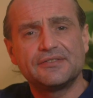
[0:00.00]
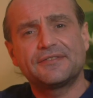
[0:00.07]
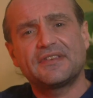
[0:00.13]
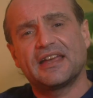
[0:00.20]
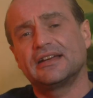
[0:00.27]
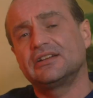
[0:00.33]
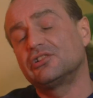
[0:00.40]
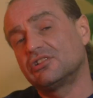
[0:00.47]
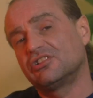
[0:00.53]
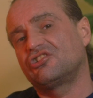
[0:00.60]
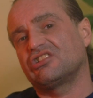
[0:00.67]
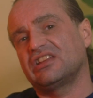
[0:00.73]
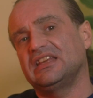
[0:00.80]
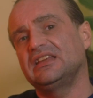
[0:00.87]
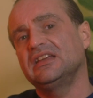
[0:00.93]
of
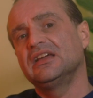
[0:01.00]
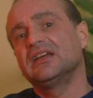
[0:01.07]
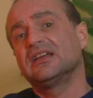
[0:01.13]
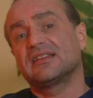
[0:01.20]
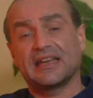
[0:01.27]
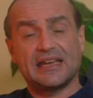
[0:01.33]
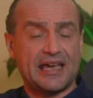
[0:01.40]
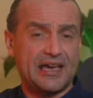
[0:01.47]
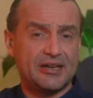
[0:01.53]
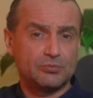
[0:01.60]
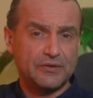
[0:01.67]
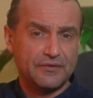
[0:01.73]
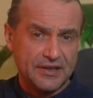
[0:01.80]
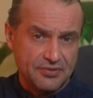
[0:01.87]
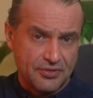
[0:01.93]
technology they had
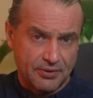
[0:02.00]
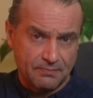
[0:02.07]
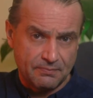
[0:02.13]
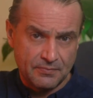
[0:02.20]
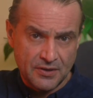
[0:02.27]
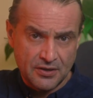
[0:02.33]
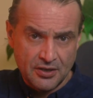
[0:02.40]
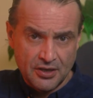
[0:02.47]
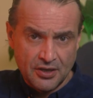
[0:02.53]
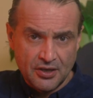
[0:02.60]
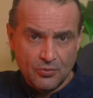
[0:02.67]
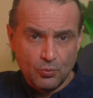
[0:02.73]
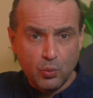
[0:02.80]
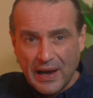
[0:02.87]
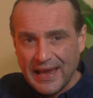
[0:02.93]
within them.
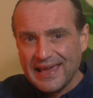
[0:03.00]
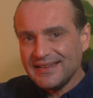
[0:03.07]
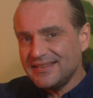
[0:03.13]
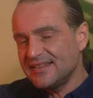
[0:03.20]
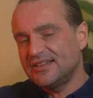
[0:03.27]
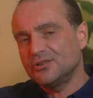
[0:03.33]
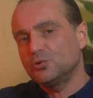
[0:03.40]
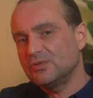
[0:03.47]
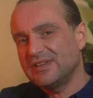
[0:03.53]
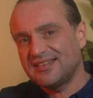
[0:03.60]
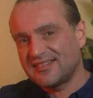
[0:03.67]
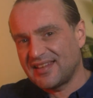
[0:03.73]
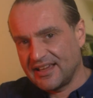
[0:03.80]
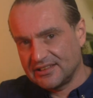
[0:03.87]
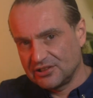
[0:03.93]
Where did all this
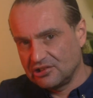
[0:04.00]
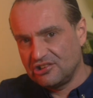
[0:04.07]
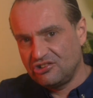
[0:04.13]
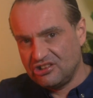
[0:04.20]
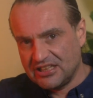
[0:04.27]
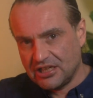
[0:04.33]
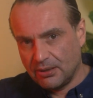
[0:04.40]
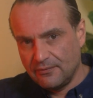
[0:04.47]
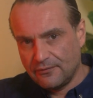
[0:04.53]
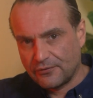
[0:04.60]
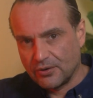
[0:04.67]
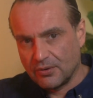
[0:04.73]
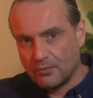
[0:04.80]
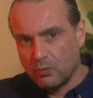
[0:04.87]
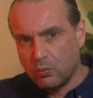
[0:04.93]
technology come
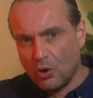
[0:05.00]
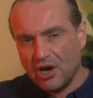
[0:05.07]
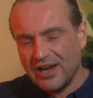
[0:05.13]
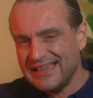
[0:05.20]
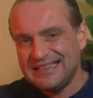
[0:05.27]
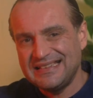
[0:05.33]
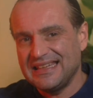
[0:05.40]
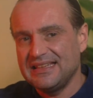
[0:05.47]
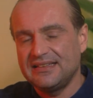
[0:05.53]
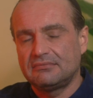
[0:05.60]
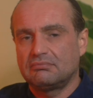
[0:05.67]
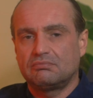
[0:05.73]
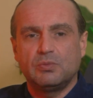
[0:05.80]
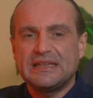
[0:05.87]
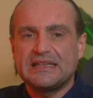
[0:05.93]
from? Why did
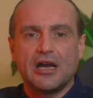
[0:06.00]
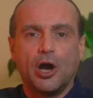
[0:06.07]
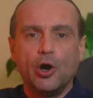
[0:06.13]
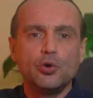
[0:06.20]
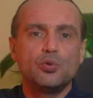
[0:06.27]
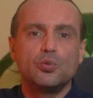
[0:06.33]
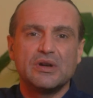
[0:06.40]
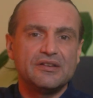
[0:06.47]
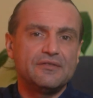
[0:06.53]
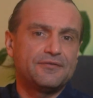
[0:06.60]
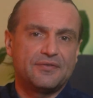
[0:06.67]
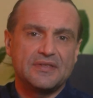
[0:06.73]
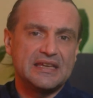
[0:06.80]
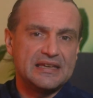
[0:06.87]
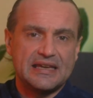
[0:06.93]
we go
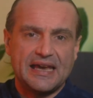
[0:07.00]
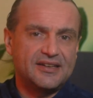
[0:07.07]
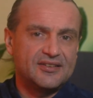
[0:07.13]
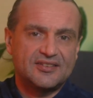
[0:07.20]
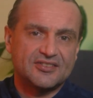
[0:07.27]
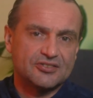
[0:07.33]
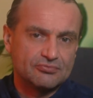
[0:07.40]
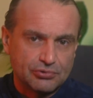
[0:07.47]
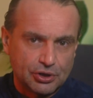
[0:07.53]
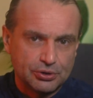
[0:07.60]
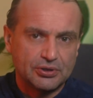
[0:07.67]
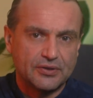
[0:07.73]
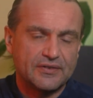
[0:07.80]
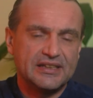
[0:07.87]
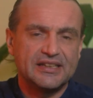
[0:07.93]
with the Edison
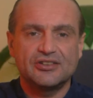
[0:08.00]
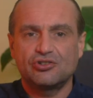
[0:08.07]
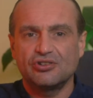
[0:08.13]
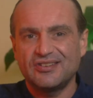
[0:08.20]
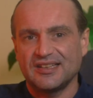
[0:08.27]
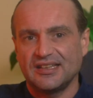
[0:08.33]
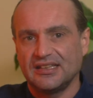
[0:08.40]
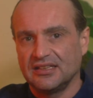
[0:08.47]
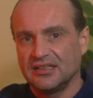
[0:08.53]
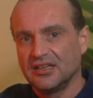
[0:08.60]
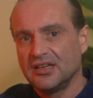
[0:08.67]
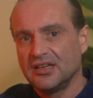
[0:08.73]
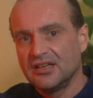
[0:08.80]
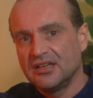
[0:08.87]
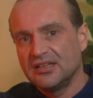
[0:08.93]
route of electricity?
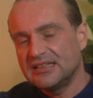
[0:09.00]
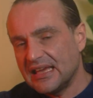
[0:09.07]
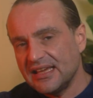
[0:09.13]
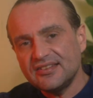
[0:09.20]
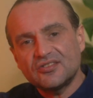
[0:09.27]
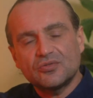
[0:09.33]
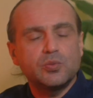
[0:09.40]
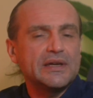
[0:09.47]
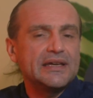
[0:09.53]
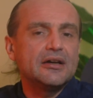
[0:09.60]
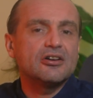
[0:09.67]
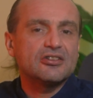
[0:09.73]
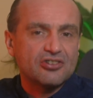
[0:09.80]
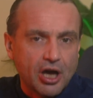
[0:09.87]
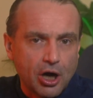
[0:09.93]
Yes, we
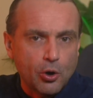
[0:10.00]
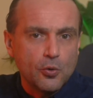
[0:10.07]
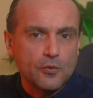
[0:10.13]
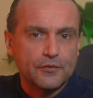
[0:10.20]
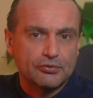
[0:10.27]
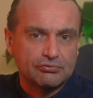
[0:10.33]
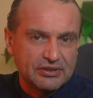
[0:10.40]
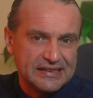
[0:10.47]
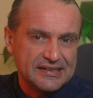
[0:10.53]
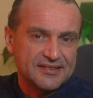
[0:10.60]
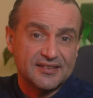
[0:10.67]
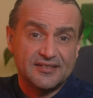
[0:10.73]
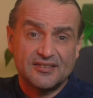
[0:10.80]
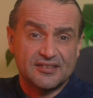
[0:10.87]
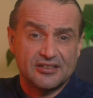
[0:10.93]
are told for
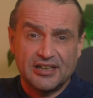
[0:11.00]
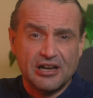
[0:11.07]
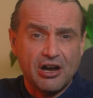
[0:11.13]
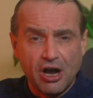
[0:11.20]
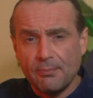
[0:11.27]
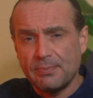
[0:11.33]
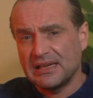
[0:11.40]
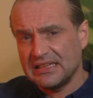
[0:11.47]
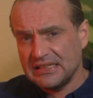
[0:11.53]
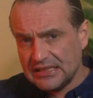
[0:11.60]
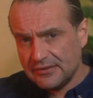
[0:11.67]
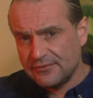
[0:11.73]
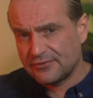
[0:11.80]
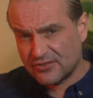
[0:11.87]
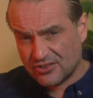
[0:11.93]
reasons, and I can't
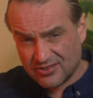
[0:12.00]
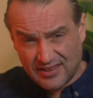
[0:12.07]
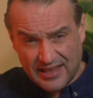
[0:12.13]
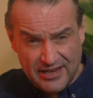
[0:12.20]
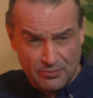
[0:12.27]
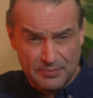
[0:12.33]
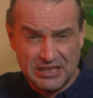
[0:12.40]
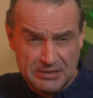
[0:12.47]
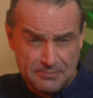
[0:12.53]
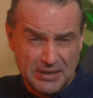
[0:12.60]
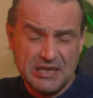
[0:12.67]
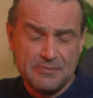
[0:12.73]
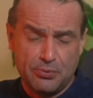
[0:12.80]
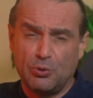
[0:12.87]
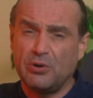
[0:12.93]
believe just how many
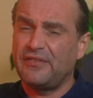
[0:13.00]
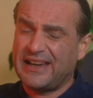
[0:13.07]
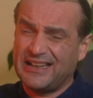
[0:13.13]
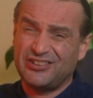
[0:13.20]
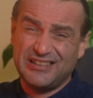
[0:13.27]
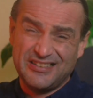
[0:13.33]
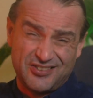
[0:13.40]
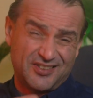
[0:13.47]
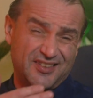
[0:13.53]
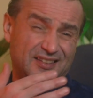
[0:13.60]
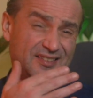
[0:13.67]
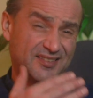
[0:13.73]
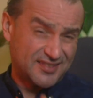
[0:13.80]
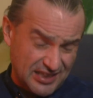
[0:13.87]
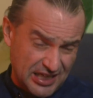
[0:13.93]
people have actually just
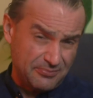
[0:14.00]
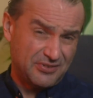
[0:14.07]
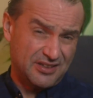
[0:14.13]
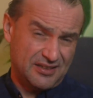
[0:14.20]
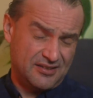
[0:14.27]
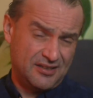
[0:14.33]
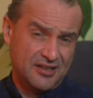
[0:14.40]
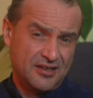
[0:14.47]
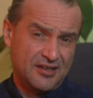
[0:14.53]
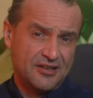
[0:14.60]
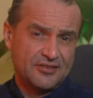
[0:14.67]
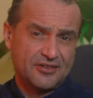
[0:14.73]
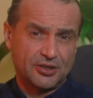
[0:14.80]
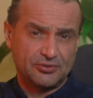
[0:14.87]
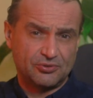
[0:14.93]
accepted
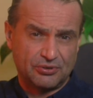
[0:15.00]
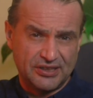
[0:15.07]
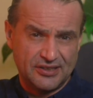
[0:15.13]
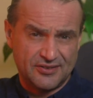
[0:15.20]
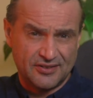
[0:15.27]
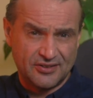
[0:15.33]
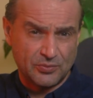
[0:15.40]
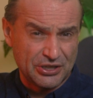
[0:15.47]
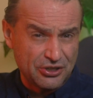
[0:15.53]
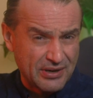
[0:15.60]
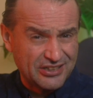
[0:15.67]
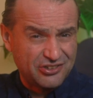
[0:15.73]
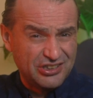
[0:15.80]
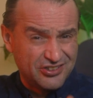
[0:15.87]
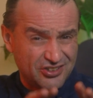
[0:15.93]
those reasons when you
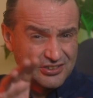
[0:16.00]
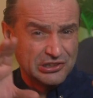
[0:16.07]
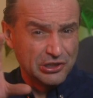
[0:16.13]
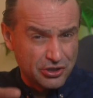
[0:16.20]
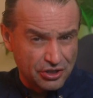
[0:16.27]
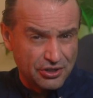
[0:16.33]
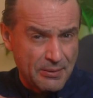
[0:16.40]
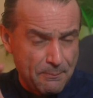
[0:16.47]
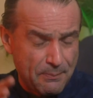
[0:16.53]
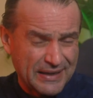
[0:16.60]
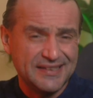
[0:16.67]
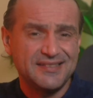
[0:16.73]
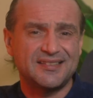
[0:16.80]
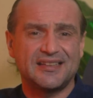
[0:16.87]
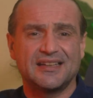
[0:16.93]
actually just look at the
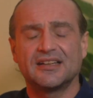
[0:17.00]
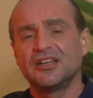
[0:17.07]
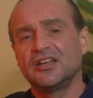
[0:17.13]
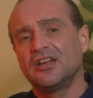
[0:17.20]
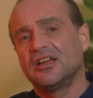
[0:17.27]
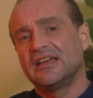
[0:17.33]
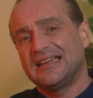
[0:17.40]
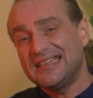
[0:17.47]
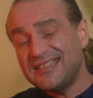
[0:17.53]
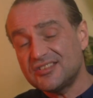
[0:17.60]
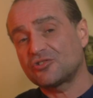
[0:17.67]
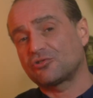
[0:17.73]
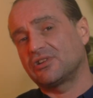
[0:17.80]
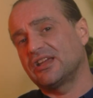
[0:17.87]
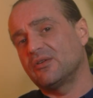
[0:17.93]
basic
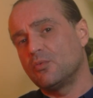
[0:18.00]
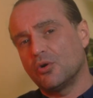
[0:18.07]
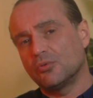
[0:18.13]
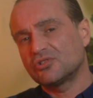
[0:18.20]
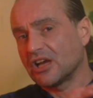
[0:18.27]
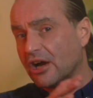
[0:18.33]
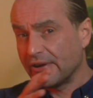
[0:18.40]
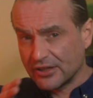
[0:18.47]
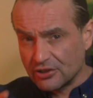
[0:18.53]
history and what was going